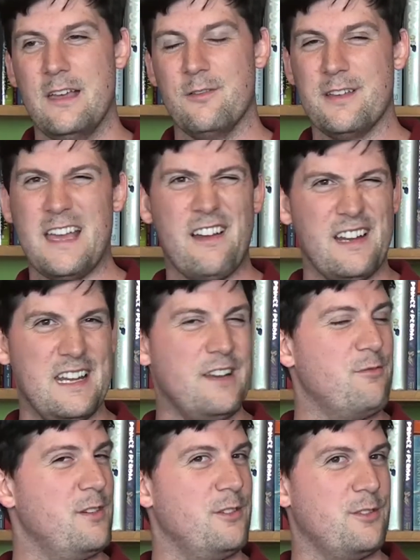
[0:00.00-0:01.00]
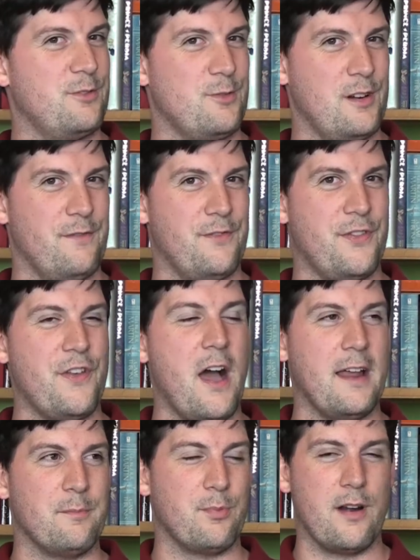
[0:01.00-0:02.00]
without any real sort of
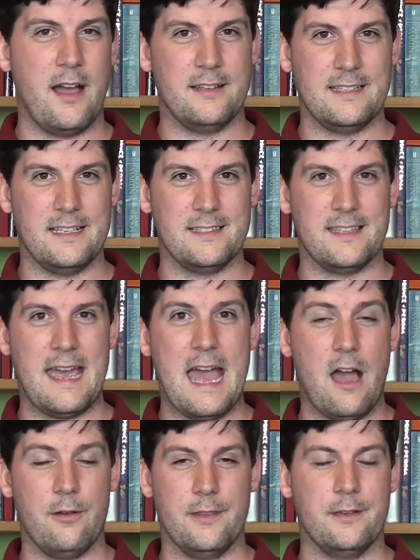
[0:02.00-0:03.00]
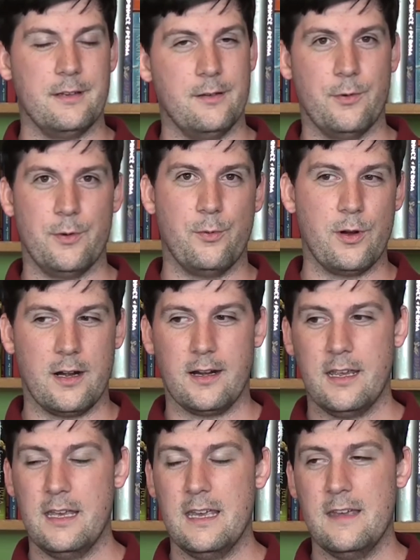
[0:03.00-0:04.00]
thought process to how that it would work.